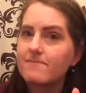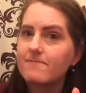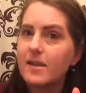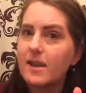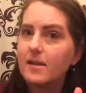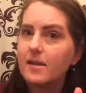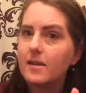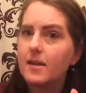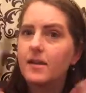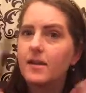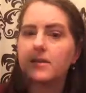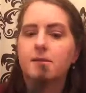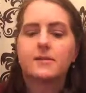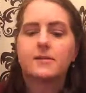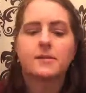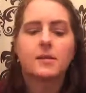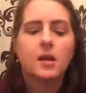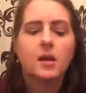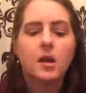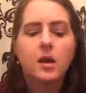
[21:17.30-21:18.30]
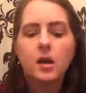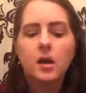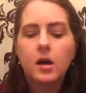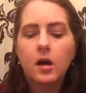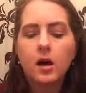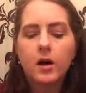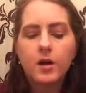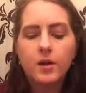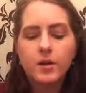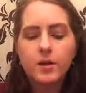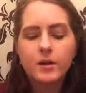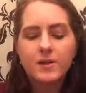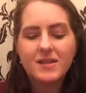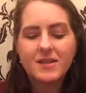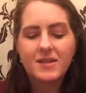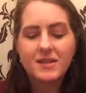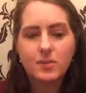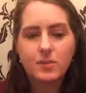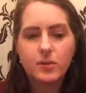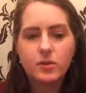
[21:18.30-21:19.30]
Yes, I use a
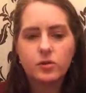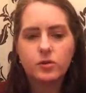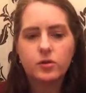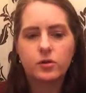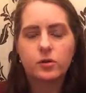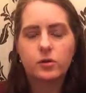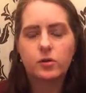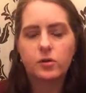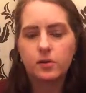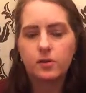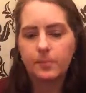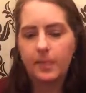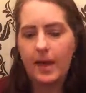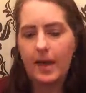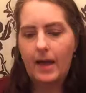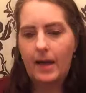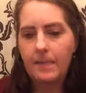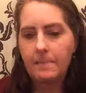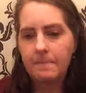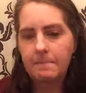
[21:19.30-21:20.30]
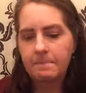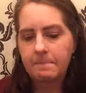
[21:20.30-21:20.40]
Dip and Draw pen.